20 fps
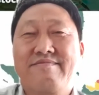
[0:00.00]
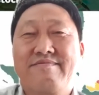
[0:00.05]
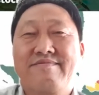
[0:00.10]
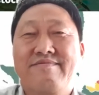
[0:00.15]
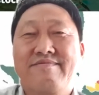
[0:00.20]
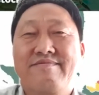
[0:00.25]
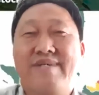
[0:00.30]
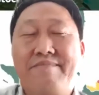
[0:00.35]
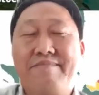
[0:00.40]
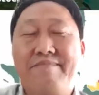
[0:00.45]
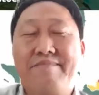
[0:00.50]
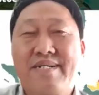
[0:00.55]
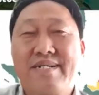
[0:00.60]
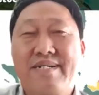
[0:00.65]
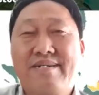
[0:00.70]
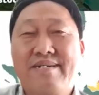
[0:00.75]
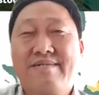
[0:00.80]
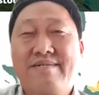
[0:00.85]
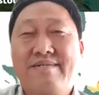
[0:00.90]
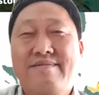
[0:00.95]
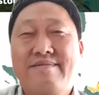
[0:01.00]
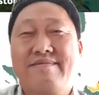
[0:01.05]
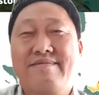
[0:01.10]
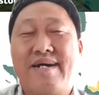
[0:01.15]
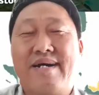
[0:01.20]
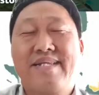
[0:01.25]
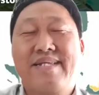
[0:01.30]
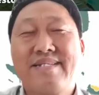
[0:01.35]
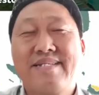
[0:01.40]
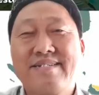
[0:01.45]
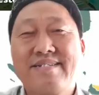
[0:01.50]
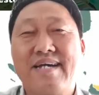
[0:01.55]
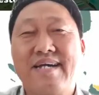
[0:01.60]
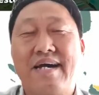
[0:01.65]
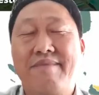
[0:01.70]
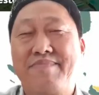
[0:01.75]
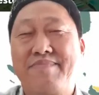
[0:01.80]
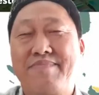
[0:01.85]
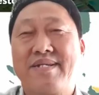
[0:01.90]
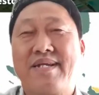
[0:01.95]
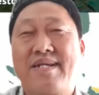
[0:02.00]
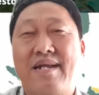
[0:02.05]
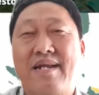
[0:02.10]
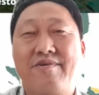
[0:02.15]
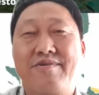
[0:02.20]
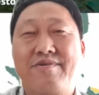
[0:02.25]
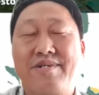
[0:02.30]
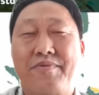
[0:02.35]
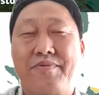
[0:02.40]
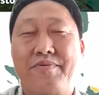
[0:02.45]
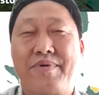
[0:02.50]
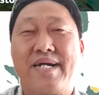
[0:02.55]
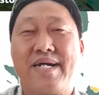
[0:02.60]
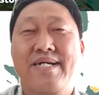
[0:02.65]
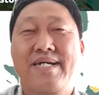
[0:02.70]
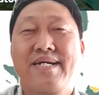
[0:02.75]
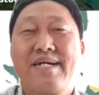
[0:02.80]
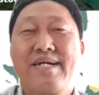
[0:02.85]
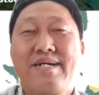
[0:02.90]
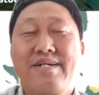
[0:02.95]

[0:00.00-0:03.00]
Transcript: sunburn, anything can happen along the way.